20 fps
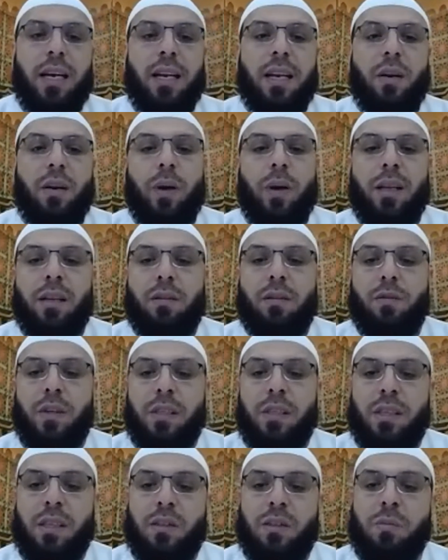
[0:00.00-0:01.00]
in a way that
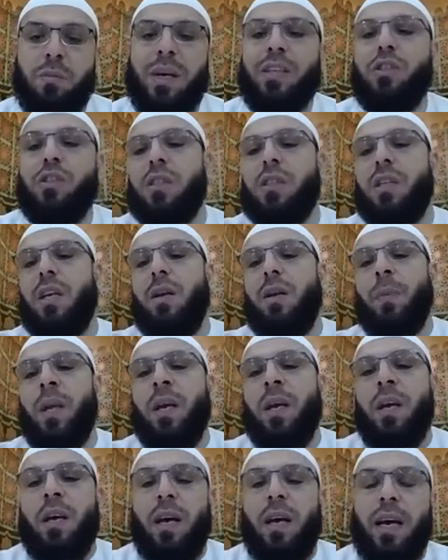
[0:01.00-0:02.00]
fits his majesty.
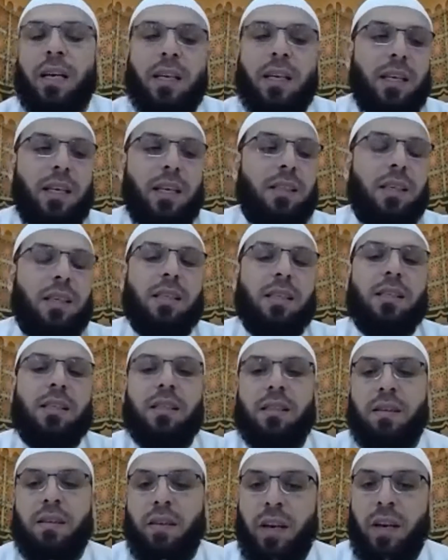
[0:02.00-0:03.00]
And he says,
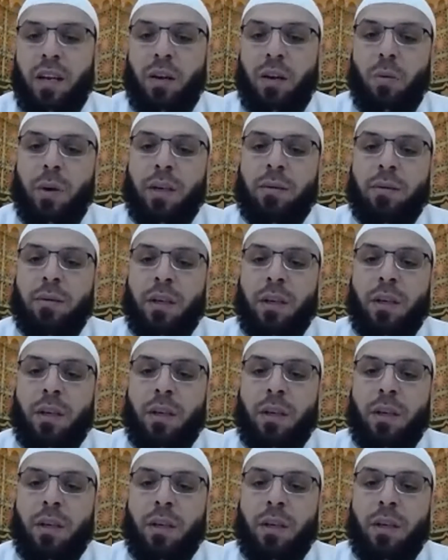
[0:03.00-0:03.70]
is there anyone